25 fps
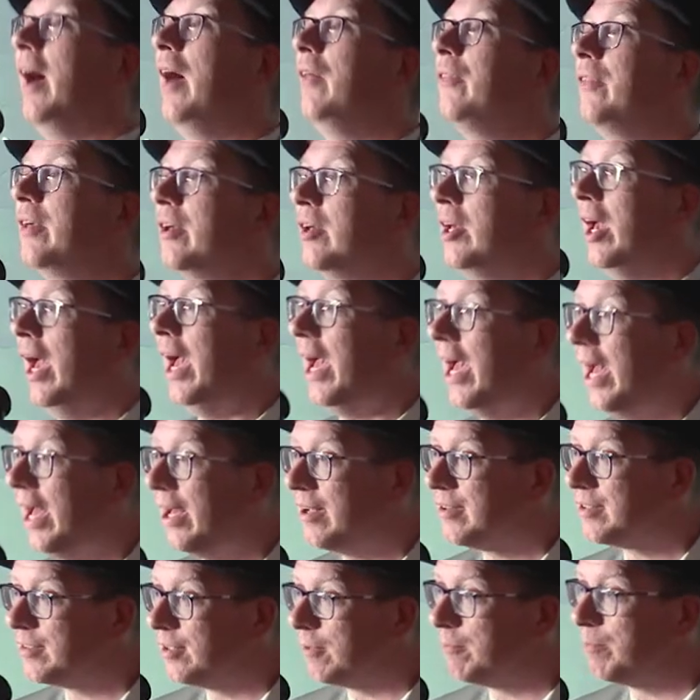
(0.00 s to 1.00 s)
and the
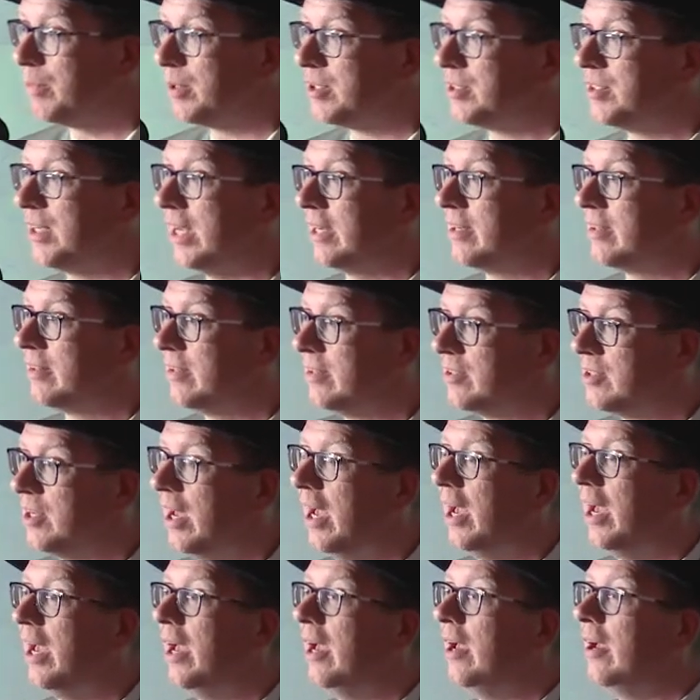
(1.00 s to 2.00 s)
cares that beset
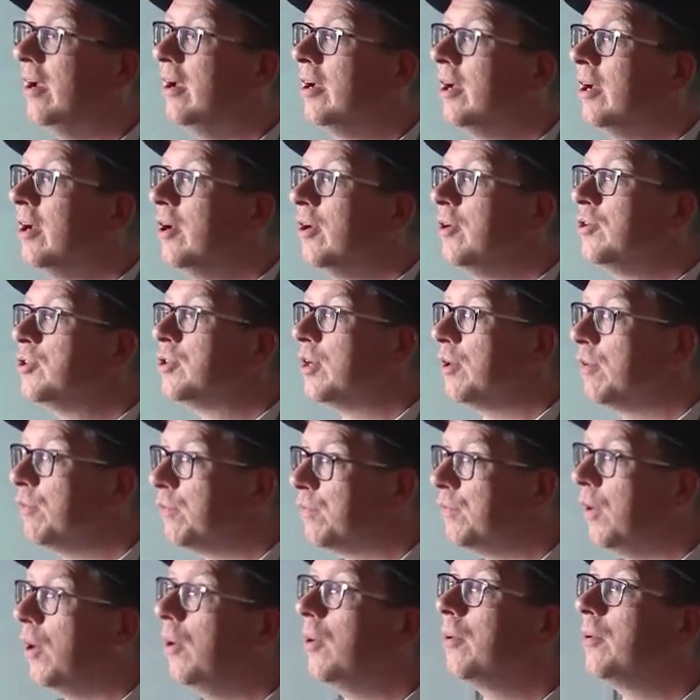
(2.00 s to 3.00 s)
the day
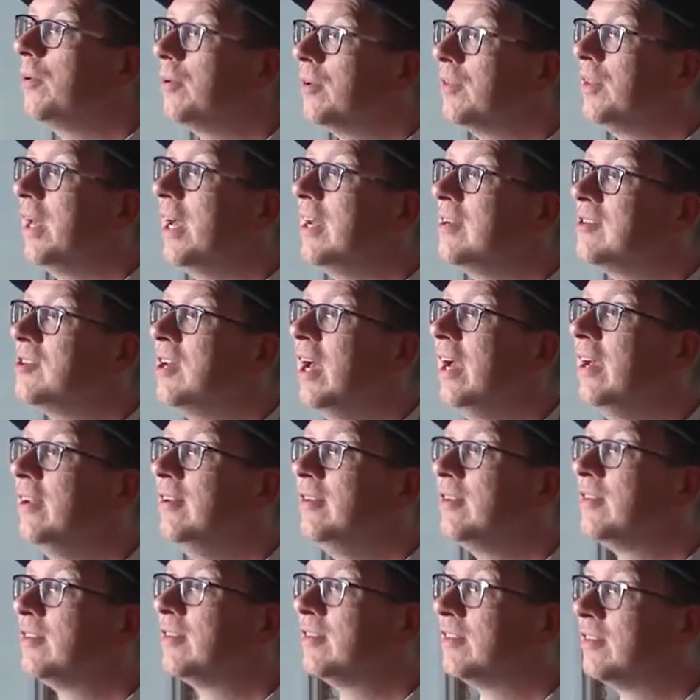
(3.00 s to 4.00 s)
shall fold their
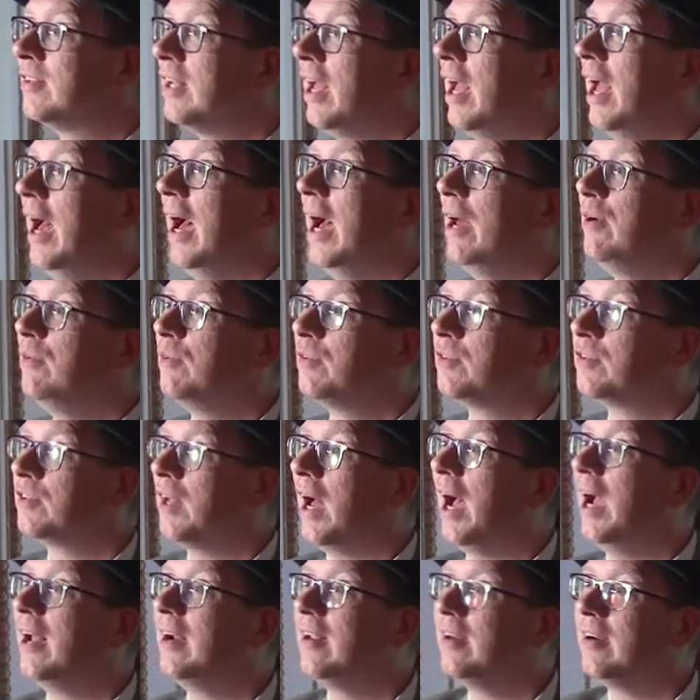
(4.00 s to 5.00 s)
tents and
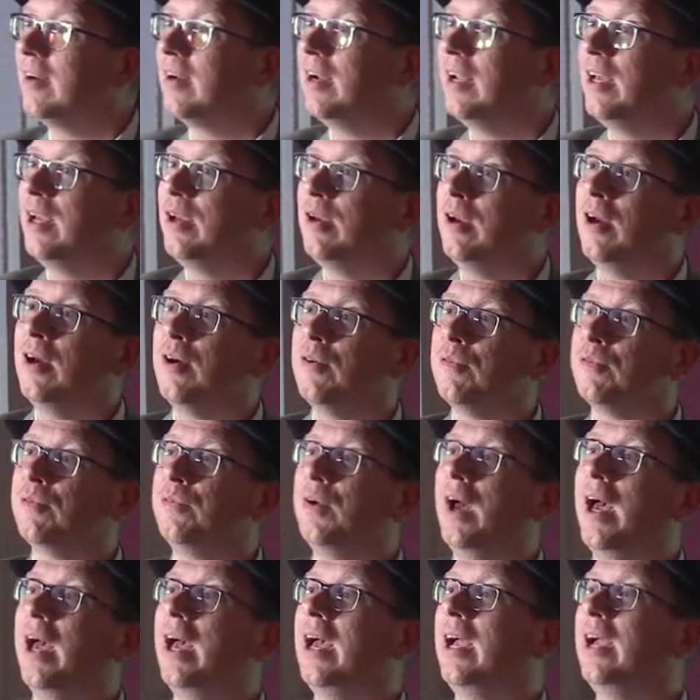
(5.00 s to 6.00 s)
silently
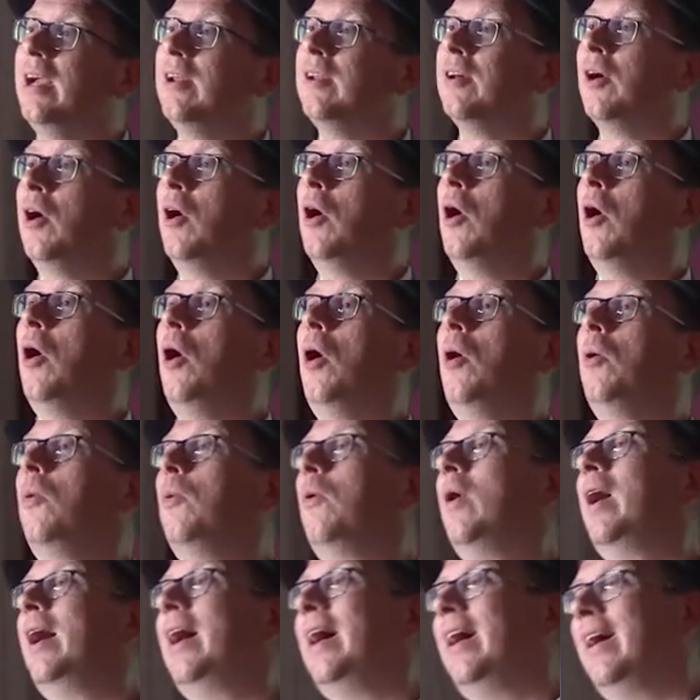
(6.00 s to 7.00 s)
fade
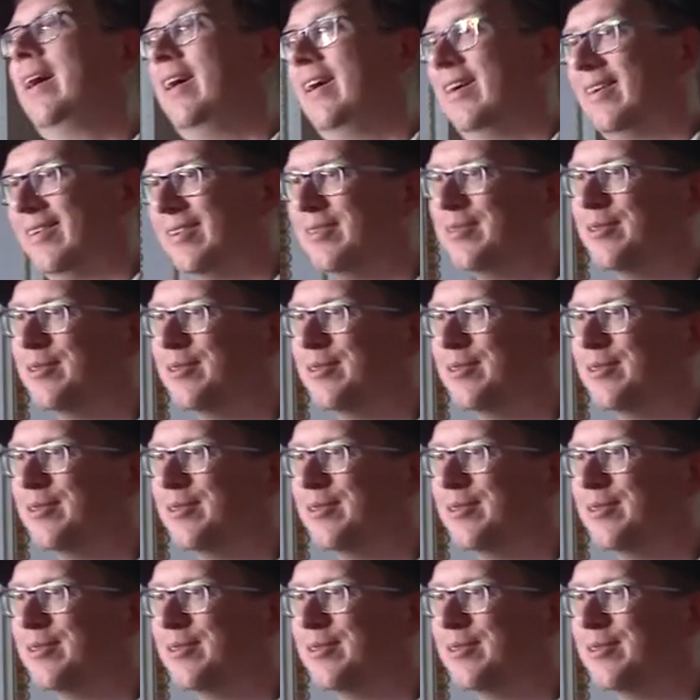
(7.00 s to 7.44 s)
away.